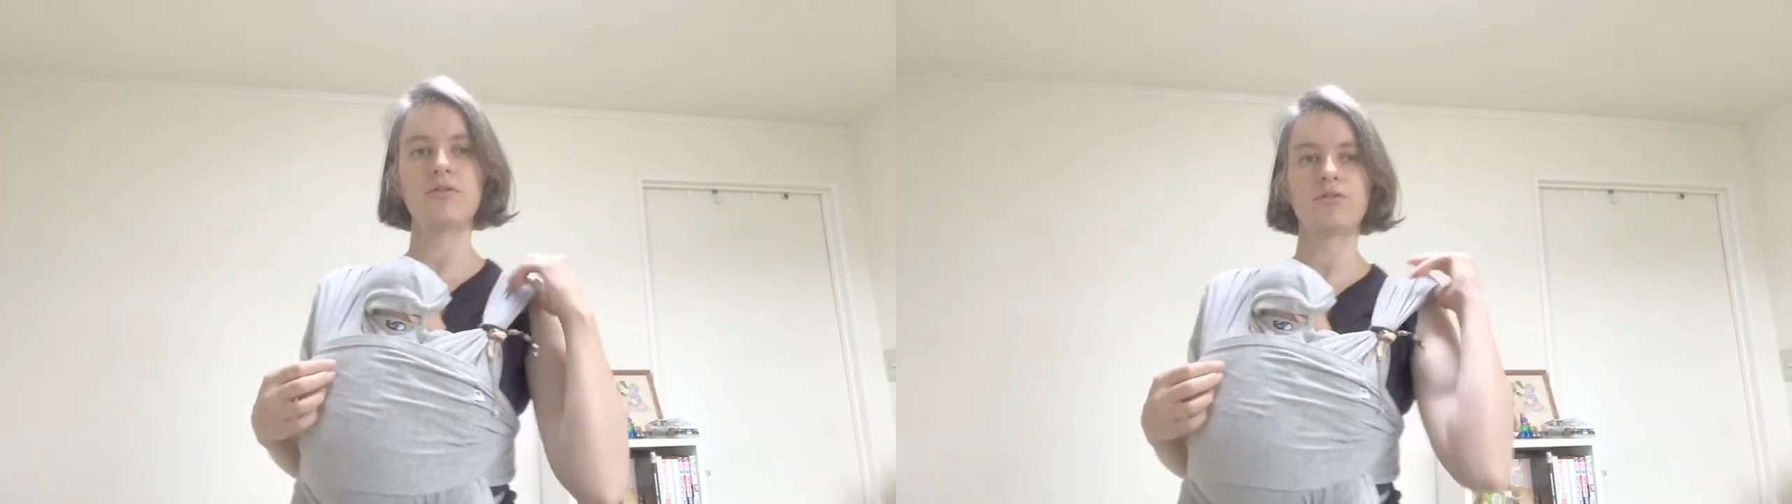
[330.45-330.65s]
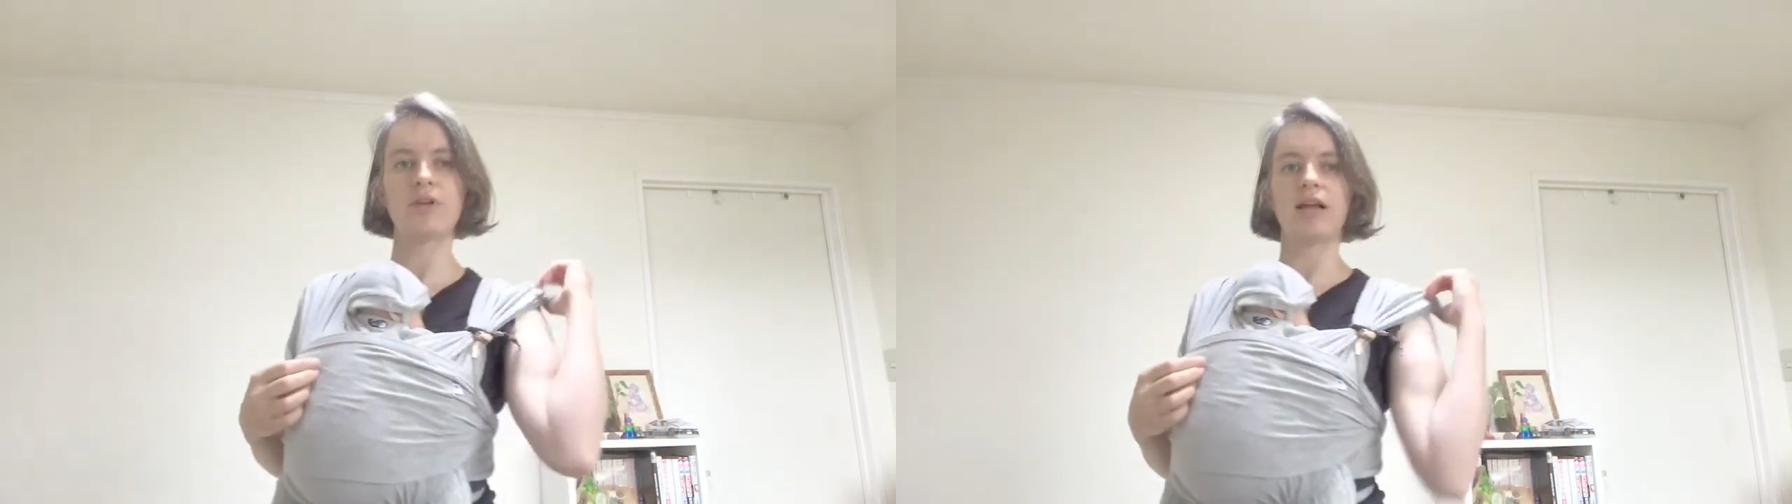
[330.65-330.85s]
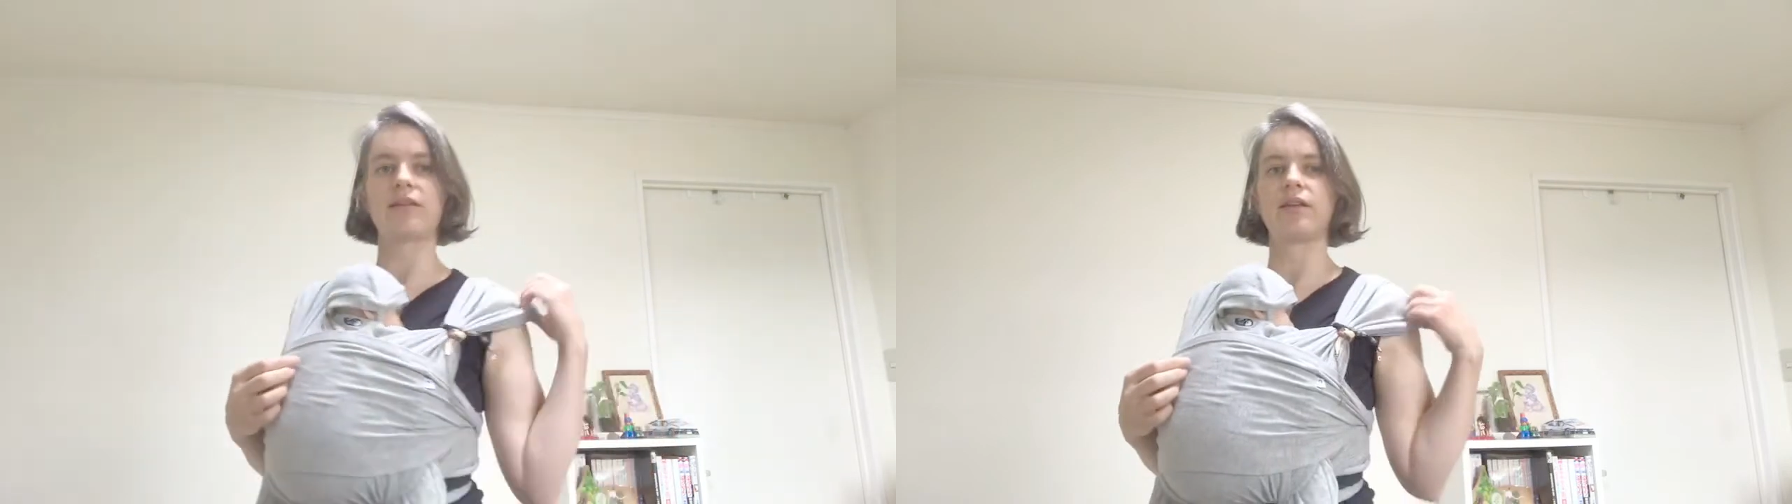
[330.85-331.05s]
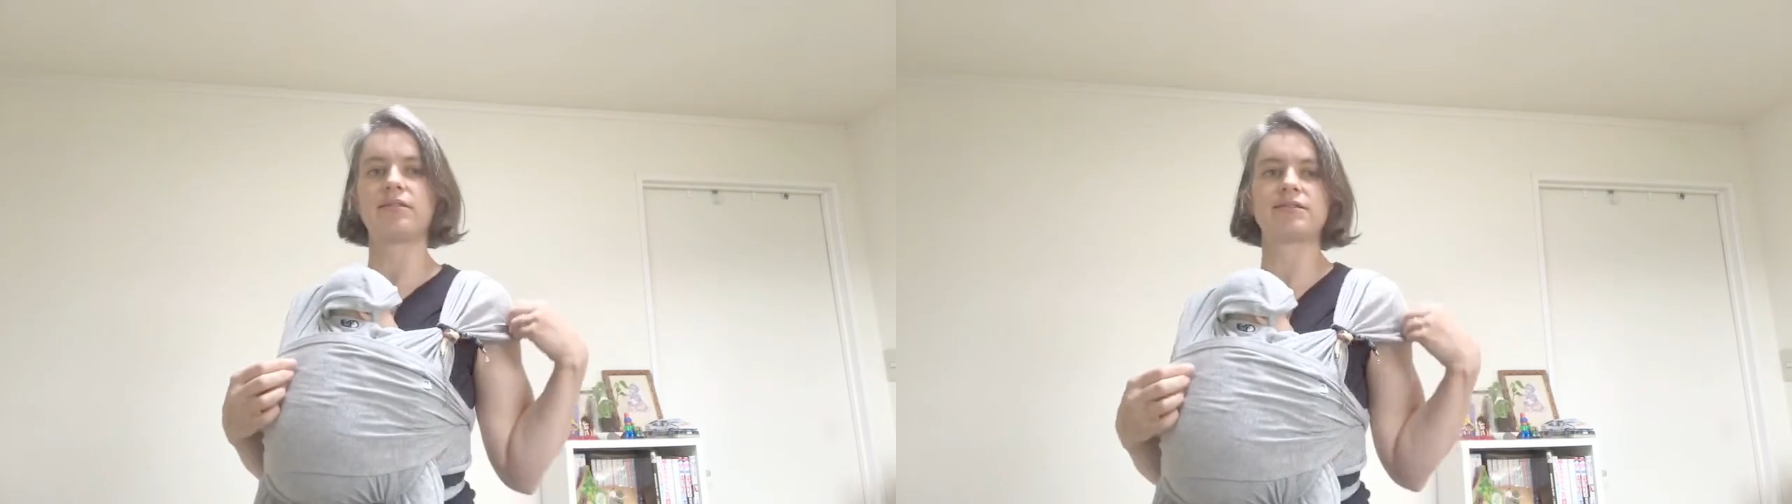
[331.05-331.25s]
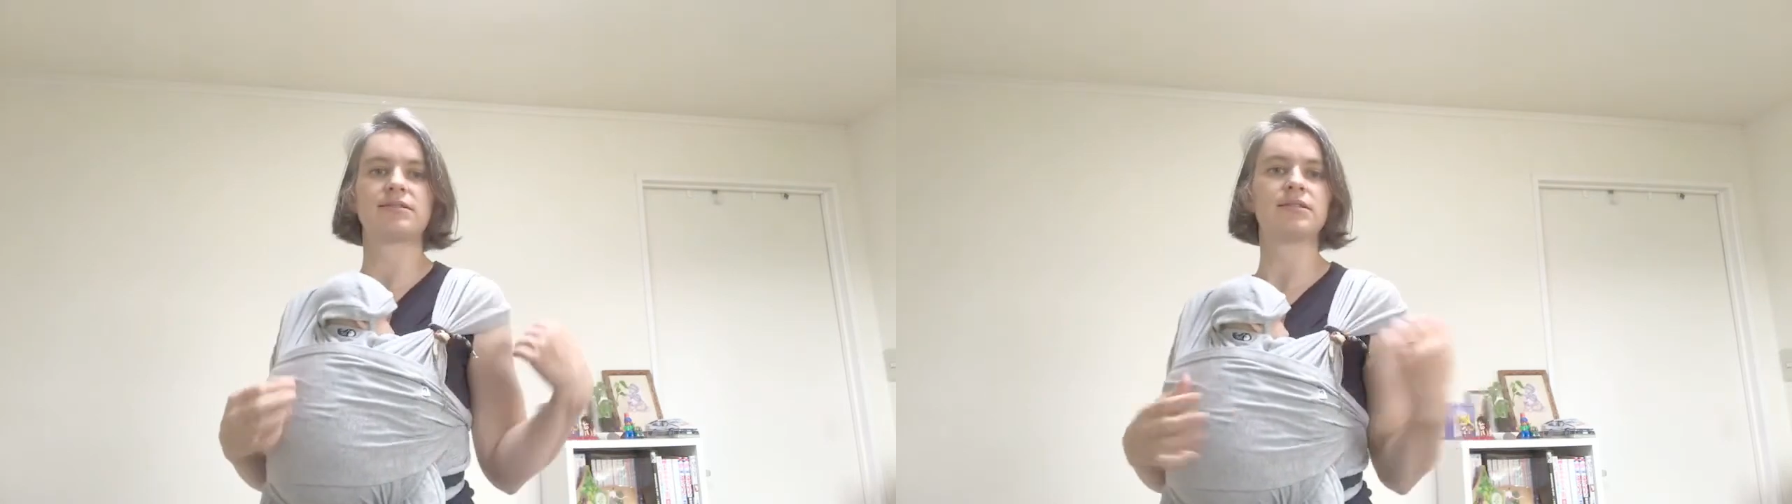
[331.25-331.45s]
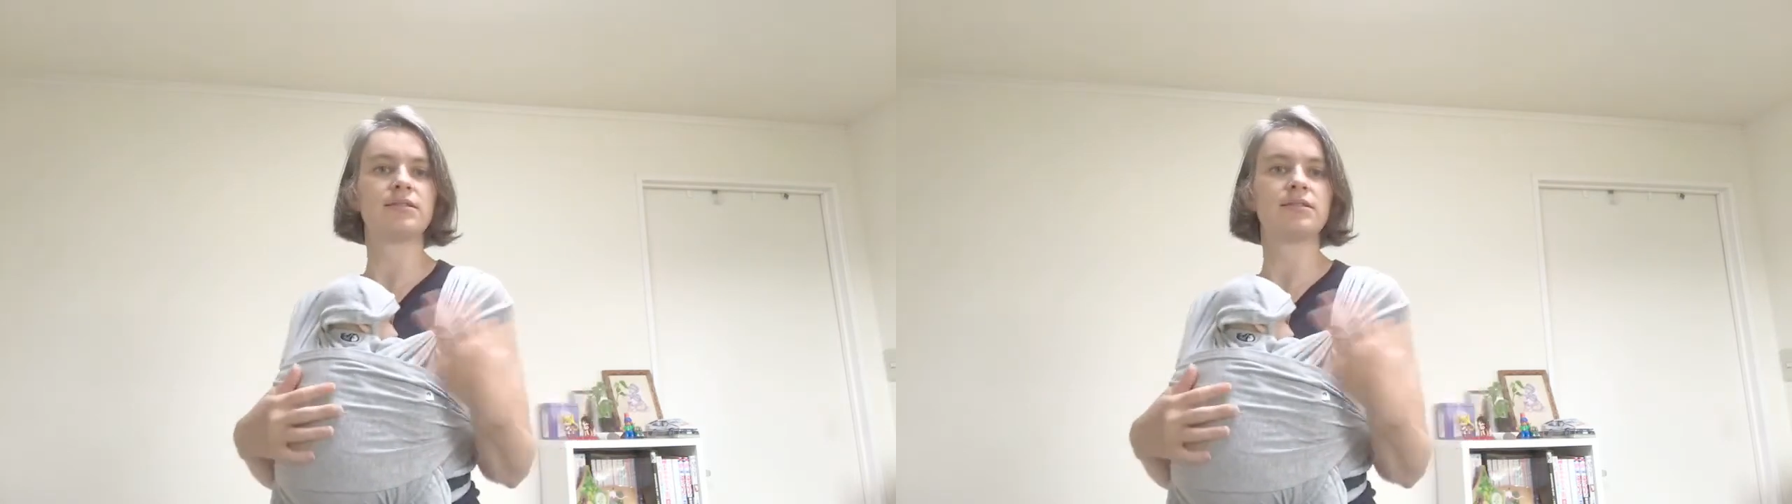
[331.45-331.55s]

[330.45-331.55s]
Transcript: you do it like this,